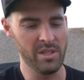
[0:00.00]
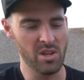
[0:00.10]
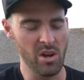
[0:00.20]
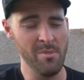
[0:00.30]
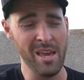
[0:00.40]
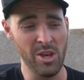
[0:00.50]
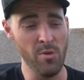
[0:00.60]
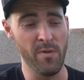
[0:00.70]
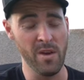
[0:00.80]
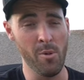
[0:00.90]
It's going to make
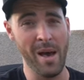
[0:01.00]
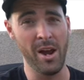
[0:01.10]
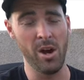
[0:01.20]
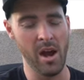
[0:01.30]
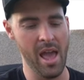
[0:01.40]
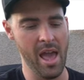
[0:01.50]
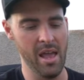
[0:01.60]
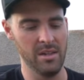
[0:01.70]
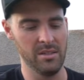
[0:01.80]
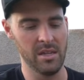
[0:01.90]
you feel better.
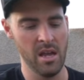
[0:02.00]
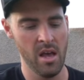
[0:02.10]
And